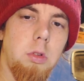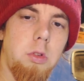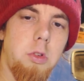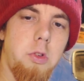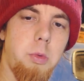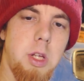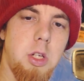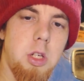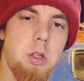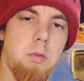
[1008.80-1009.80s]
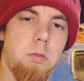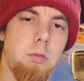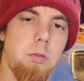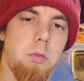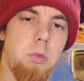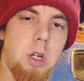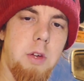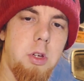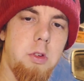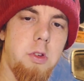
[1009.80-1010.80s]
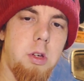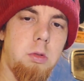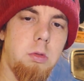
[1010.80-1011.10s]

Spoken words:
to switch and whatever, so